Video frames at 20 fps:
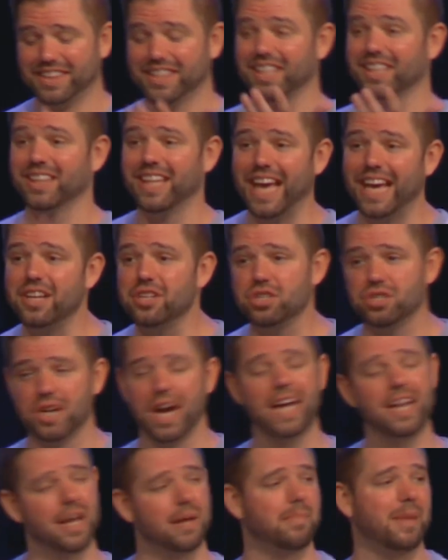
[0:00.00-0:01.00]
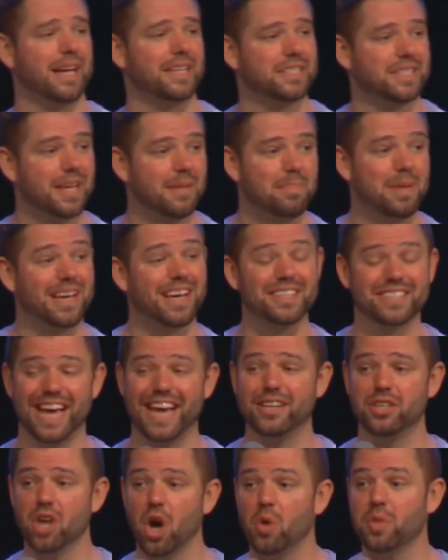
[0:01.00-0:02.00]
let the light shine on my sin, because
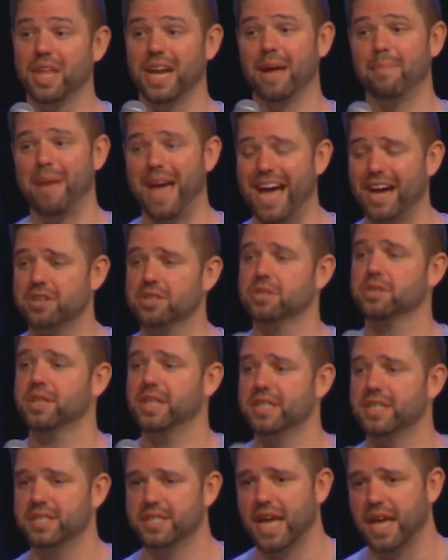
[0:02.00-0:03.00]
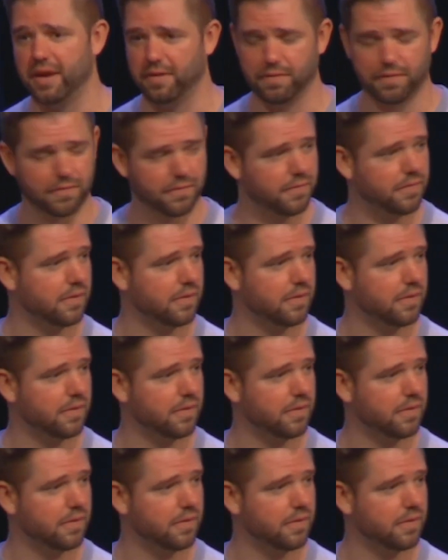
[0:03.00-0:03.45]
I know that I'm actually safe,